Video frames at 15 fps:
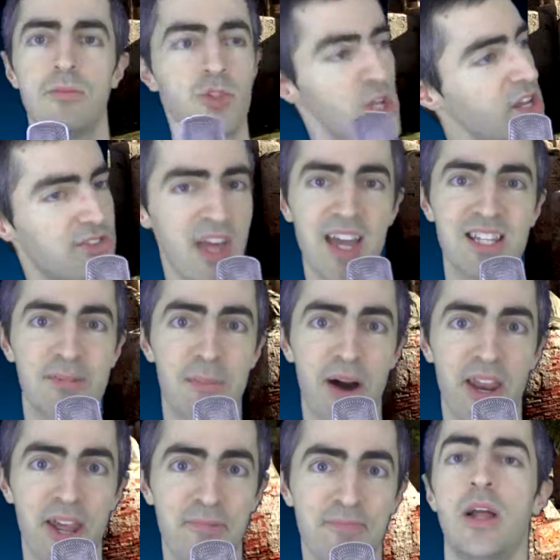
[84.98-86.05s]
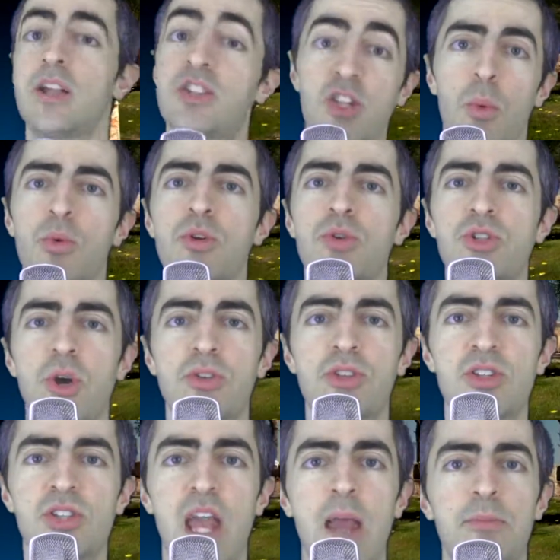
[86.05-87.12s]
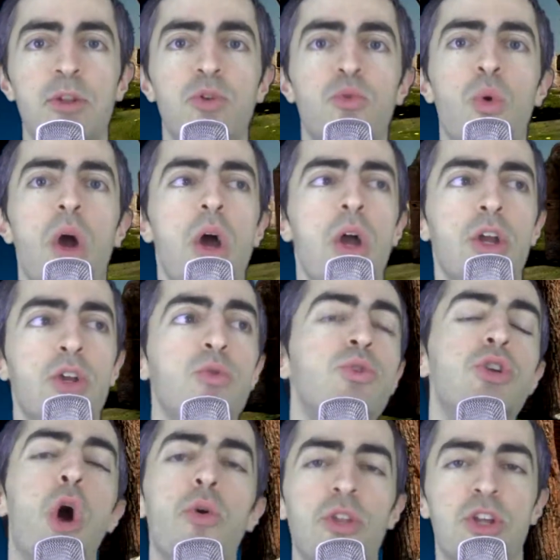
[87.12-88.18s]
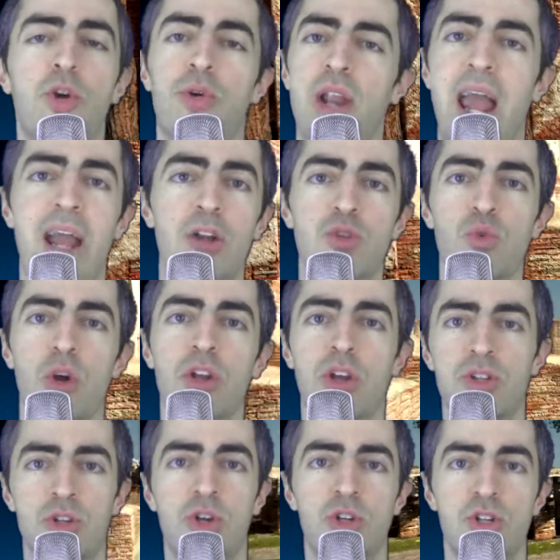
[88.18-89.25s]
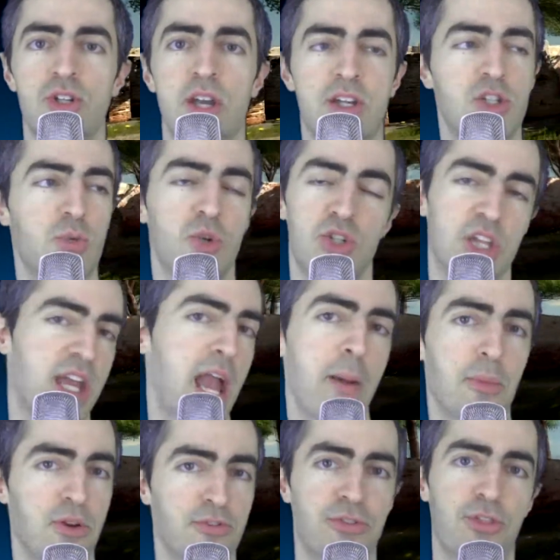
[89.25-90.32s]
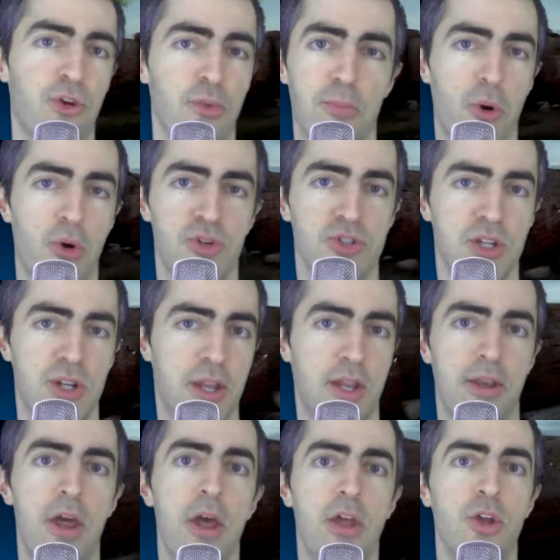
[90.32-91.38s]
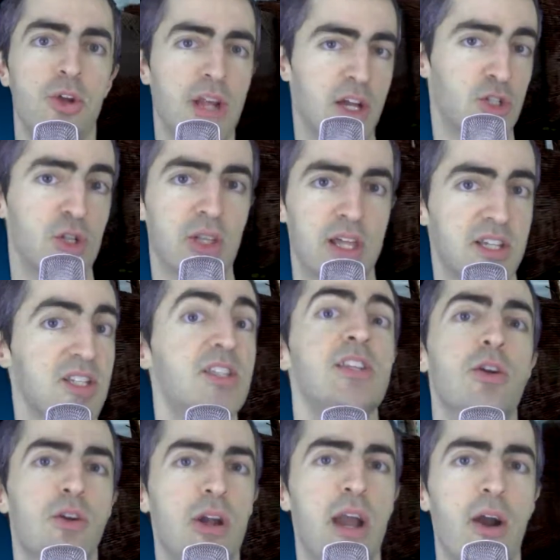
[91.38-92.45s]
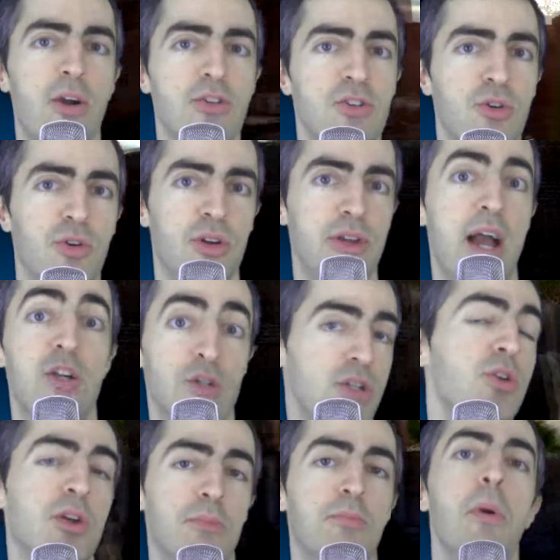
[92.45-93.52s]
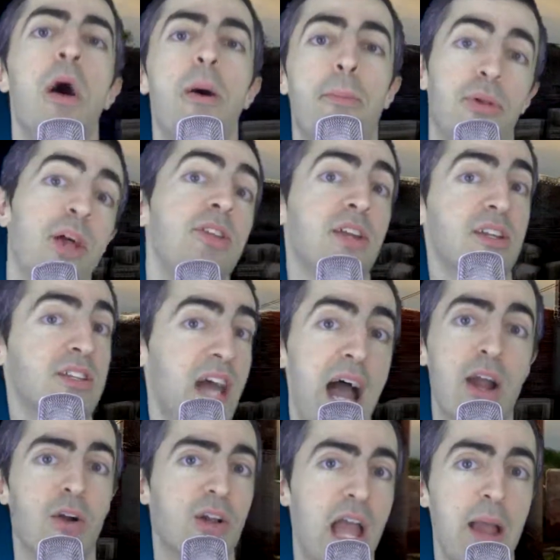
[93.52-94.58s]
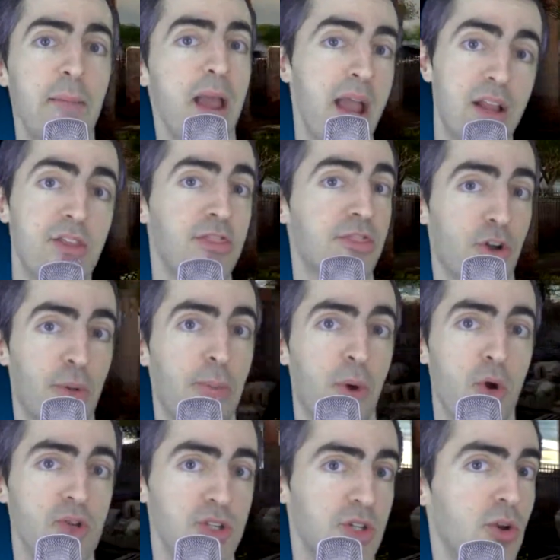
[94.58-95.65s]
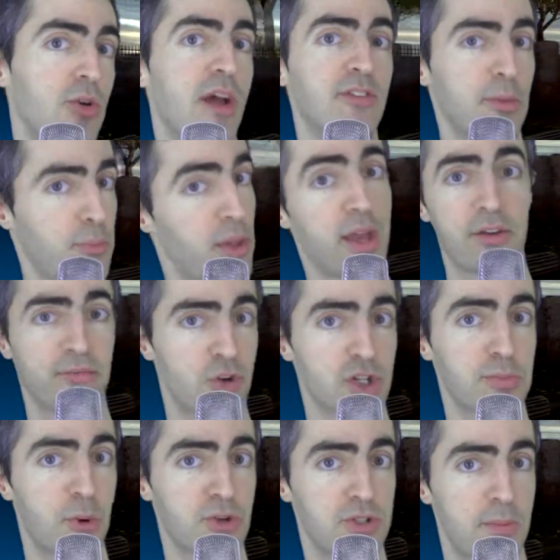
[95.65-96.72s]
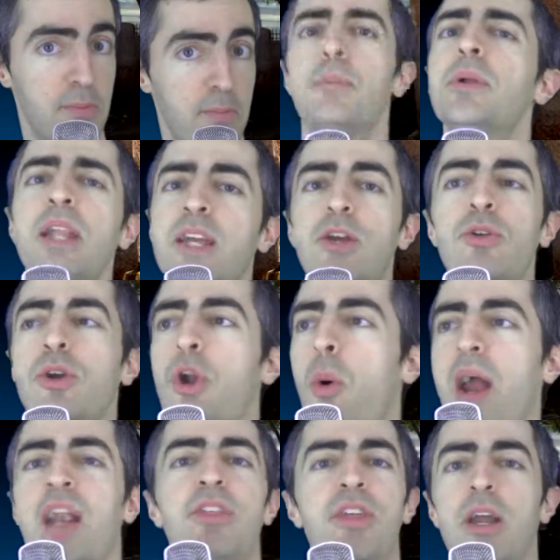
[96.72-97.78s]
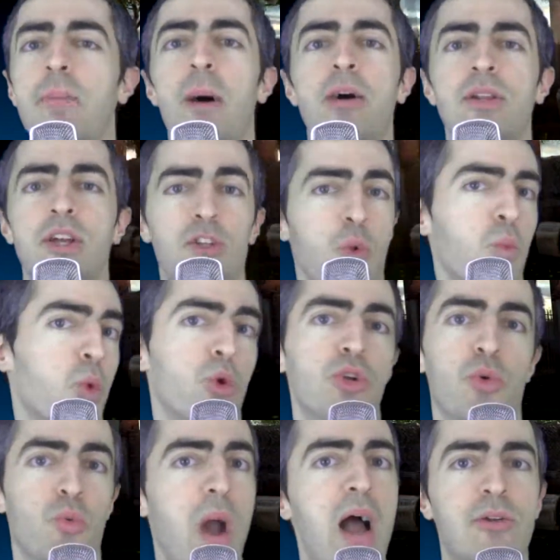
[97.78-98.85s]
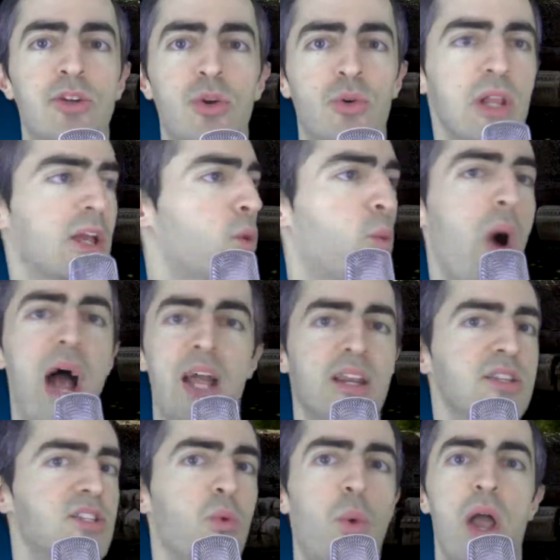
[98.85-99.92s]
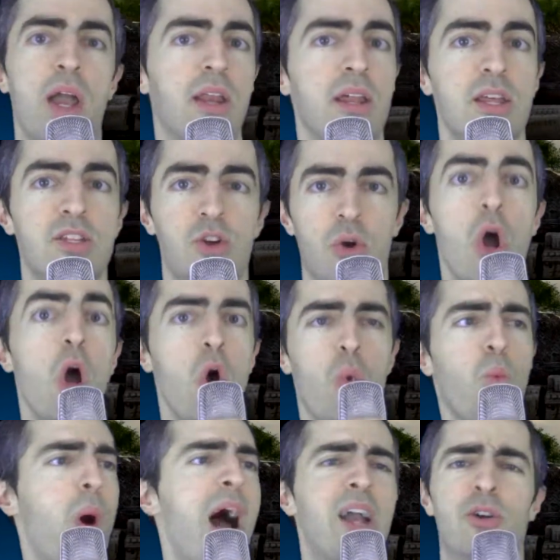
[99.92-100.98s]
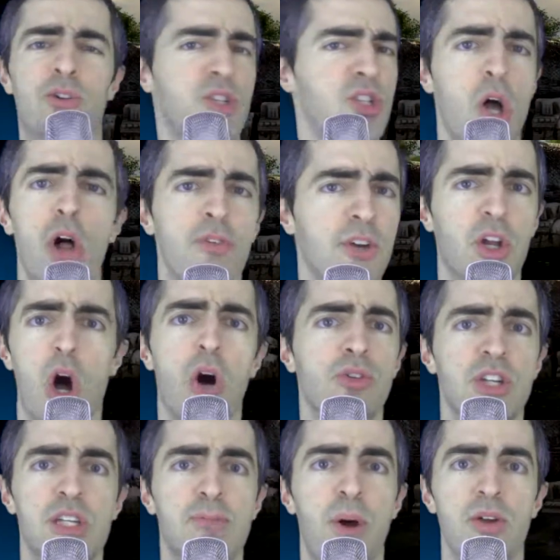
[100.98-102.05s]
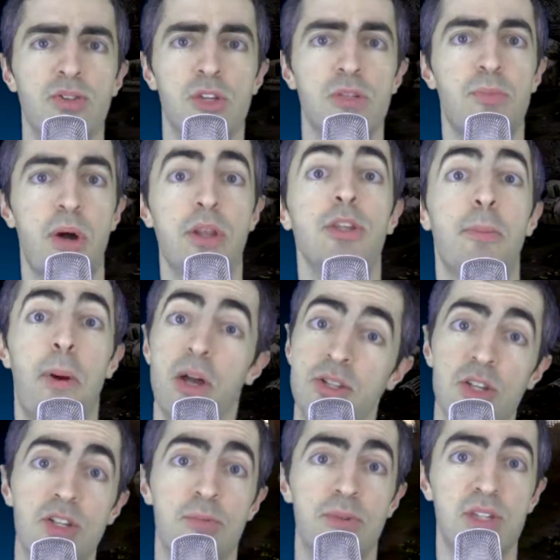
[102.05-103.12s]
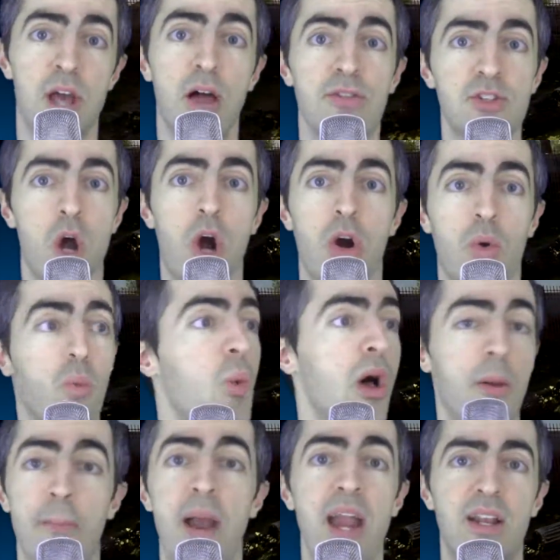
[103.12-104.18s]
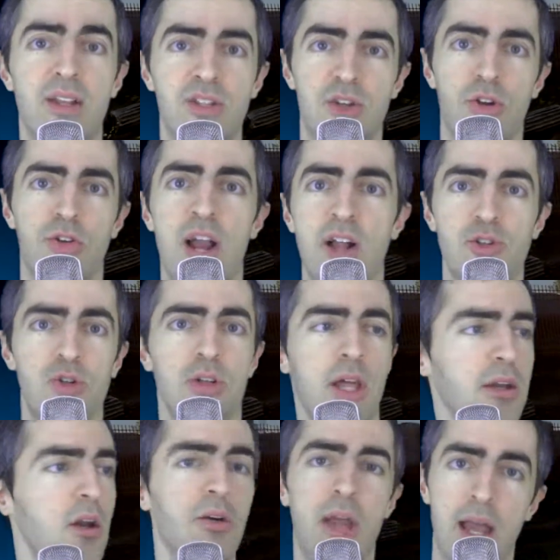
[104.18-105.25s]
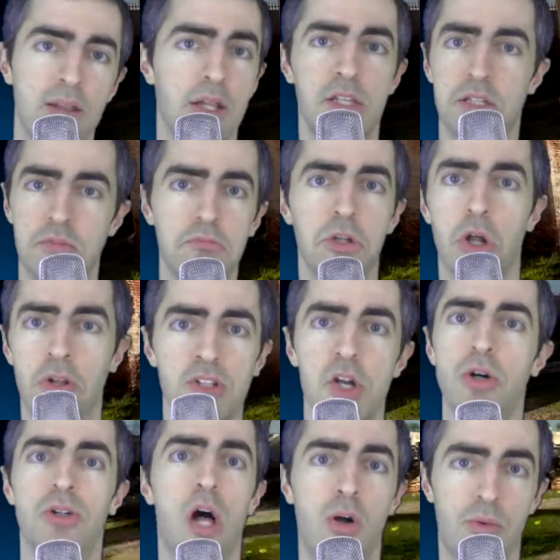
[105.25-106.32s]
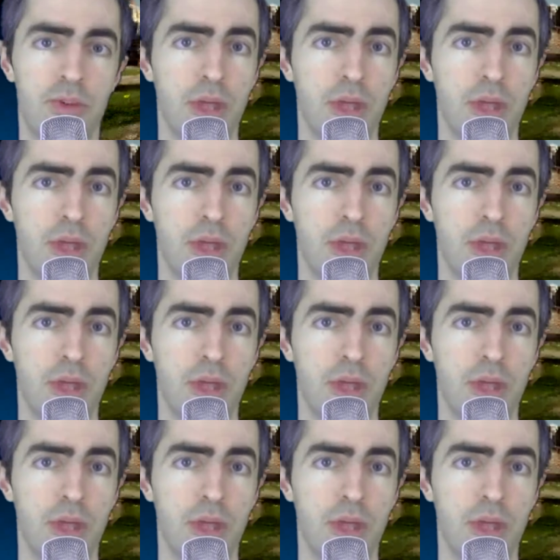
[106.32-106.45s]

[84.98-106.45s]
Gee, thanks, buddy. And so when you start this game, you you know that you're an android because you can just like switch the camera to third person and you can actually like see your character and actually you can play the entire game in third person you don't have to play in first person but like you don't know anything about like the world around you or like why it is the way it is or why you're solving all these puzzles but the puzzles themselves are well made and so you're naturally like okay let's you know let's go along